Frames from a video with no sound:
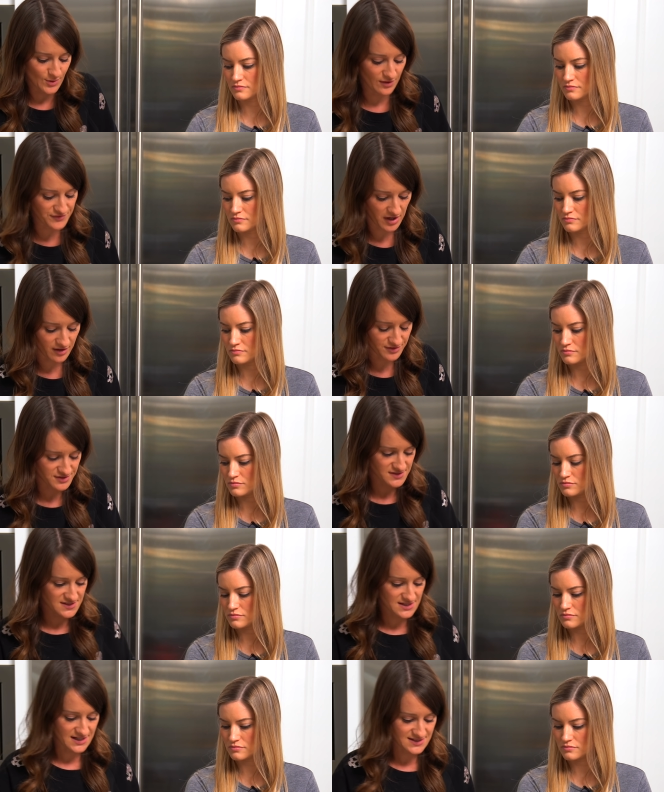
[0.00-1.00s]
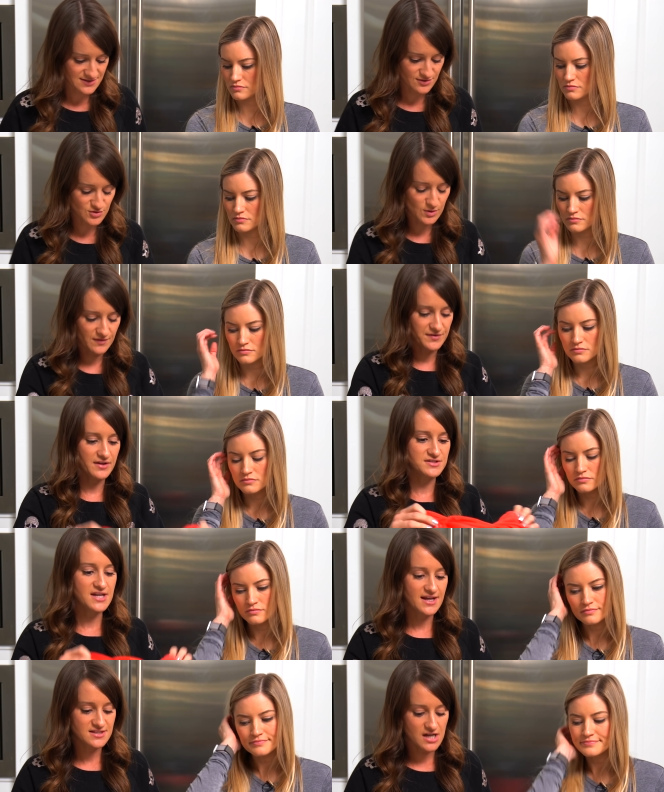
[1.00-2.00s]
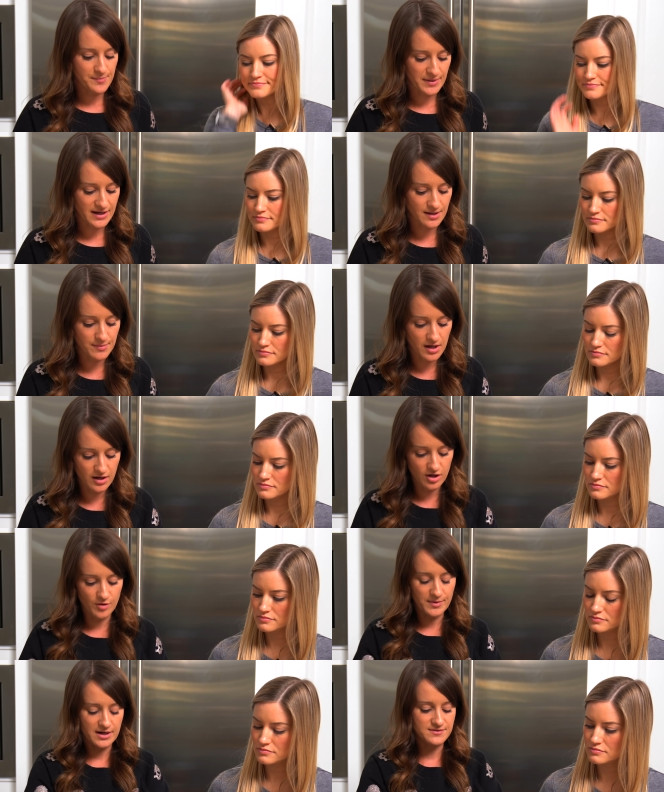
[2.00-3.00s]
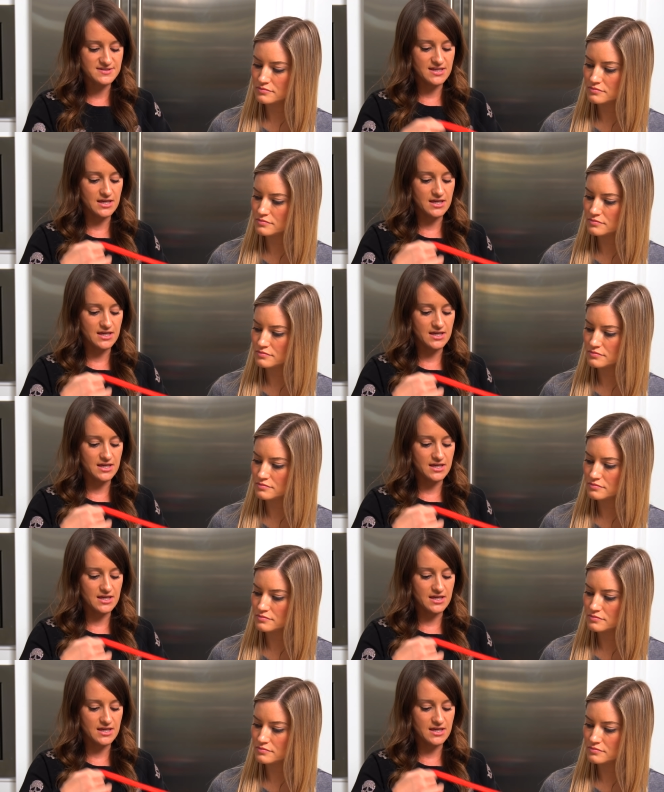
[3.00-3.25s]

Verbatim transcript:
Speaker 1: $12. It's a nice little $12 tank top. I come home and I was